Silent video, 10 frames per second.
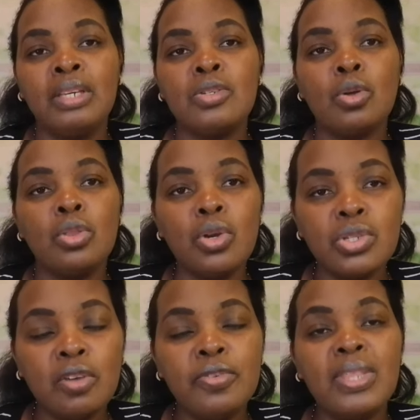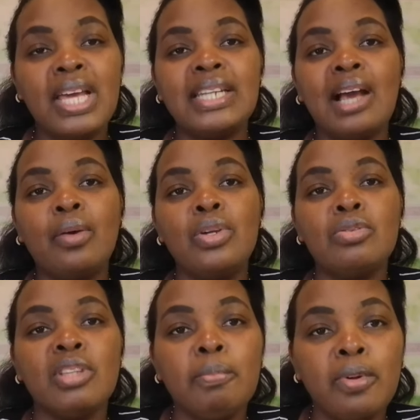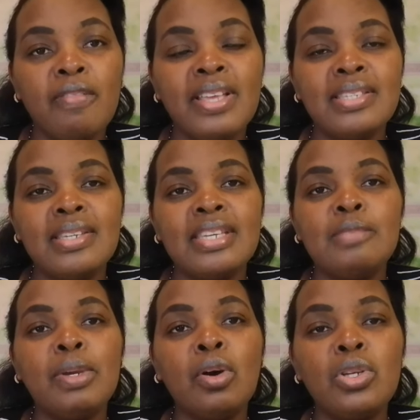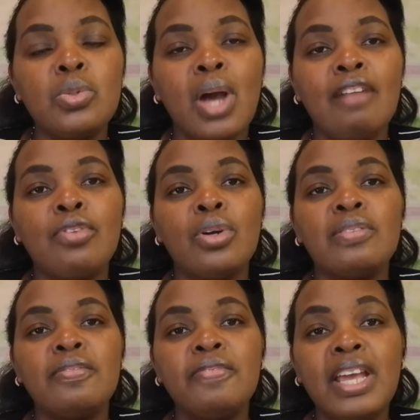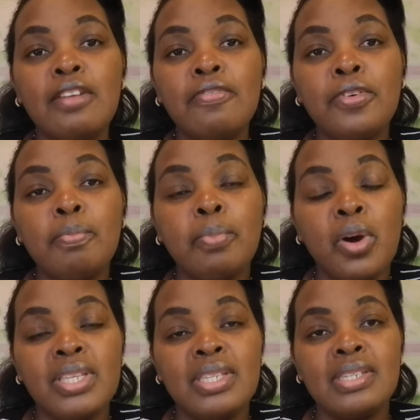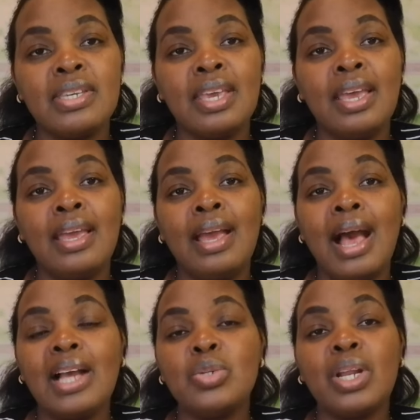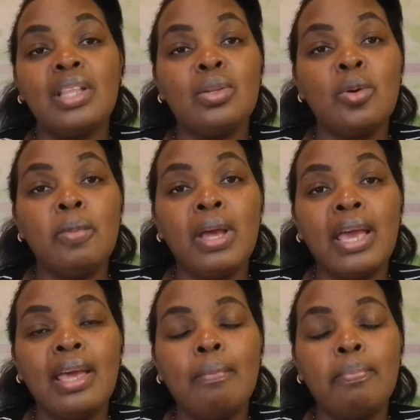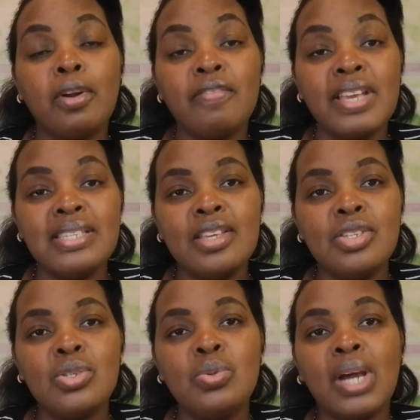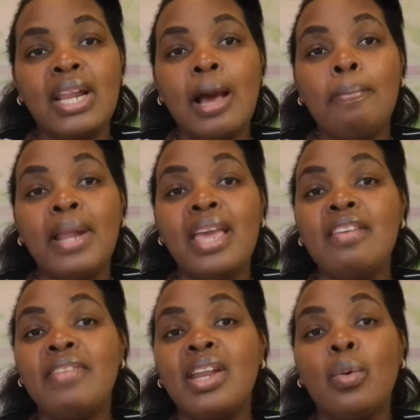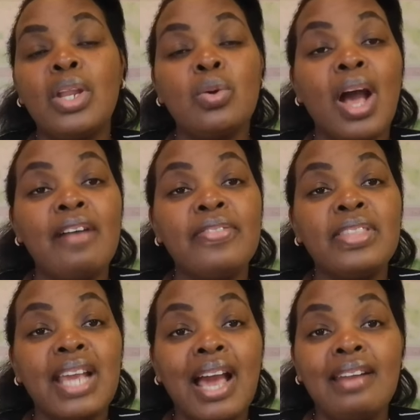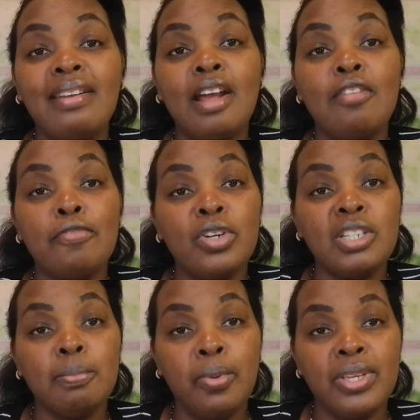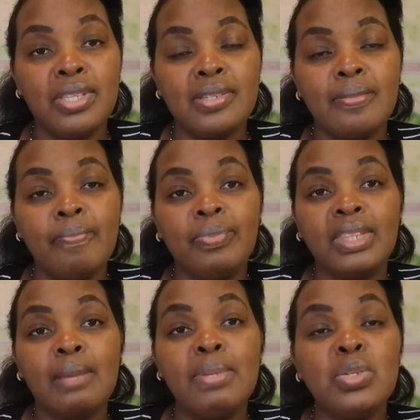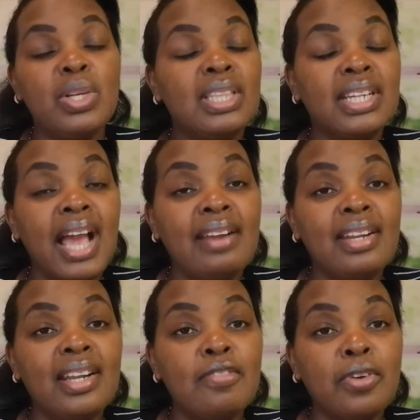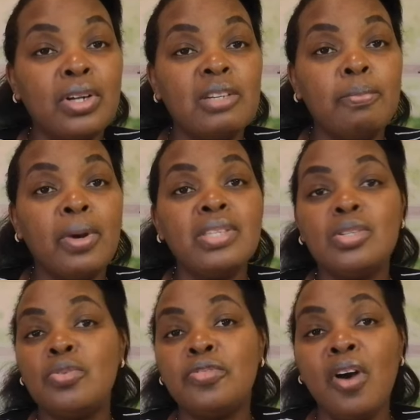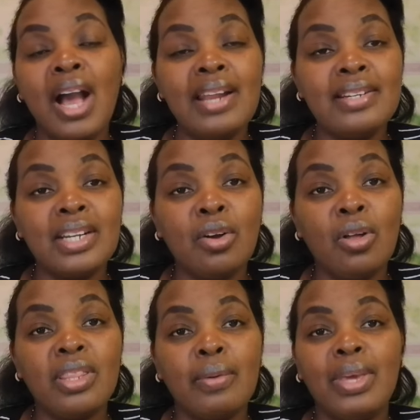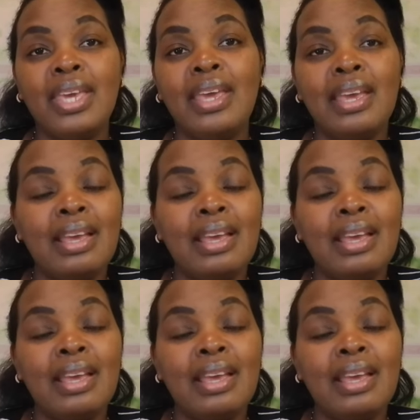So those of you that are going to the provinces is because you have got very few points. Actually, through provinces, you can apply even when you have 340 points. Between 340 points to 400 all the way,